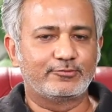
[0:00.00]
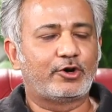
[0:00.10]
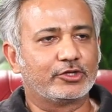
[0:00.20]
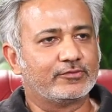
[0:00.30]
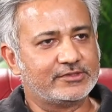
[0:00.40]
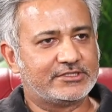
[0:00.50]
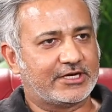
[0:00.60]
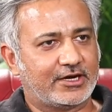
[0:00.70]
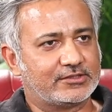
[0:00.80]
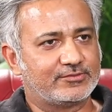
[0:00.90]
Although we
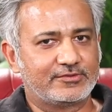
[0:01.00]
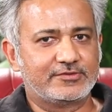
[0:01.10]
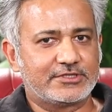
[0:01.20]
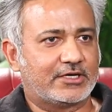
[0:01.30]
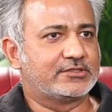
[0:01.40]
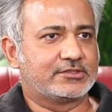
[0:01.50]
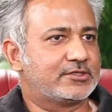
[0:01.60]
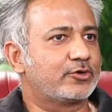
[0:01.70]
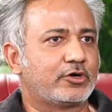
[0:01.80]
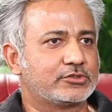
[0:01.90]
charge, but we charge
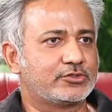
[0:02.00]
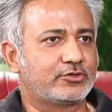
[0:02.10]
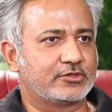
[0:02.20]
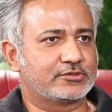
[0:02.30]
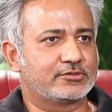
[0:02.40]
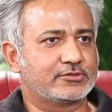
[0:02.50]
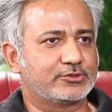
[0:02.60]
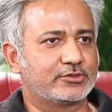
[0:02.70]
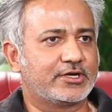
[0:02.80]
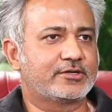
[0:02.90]
just a cost to cost,
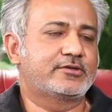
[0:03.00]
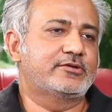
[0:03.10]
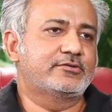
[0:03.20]
so that, you